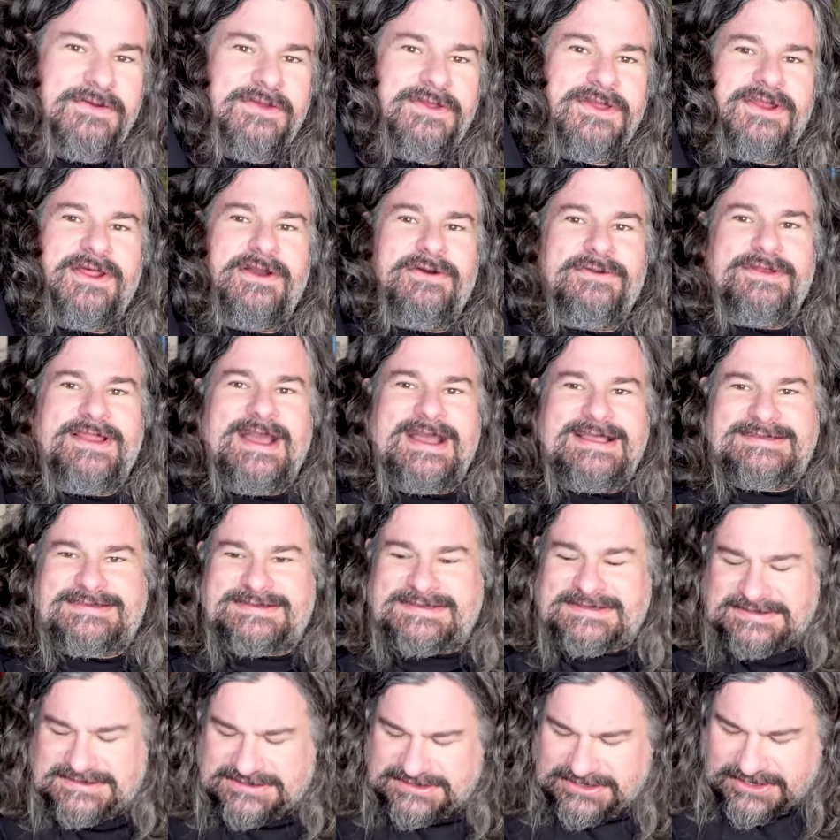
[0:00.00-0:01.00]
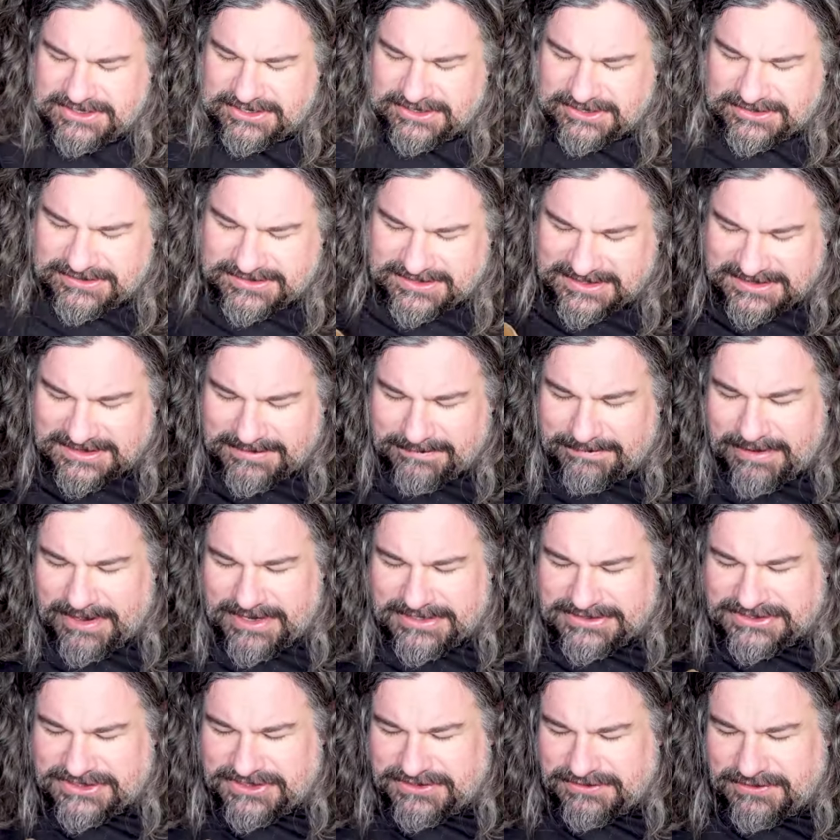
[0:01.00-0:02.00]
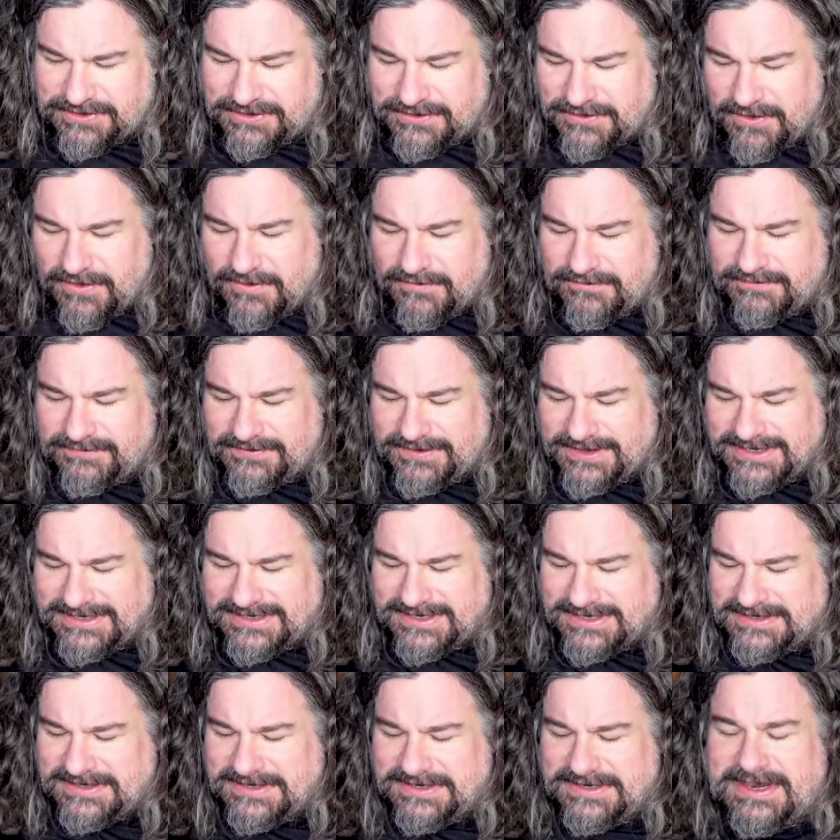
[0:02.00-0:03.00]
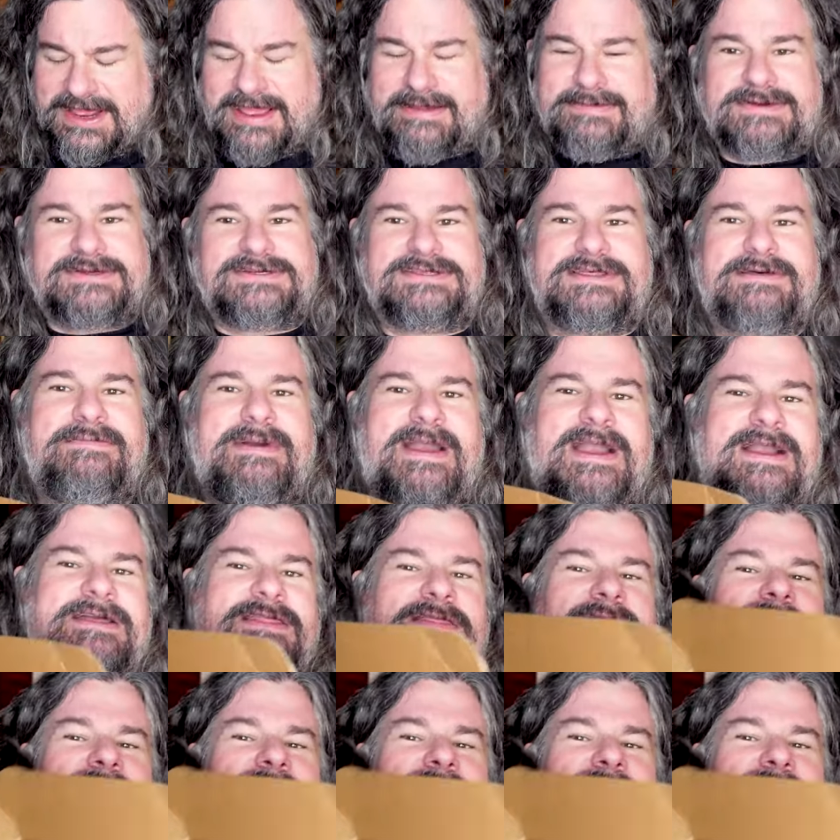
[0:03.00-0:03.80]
you know, nicely secured that the punch through hopefully didn't damage the back of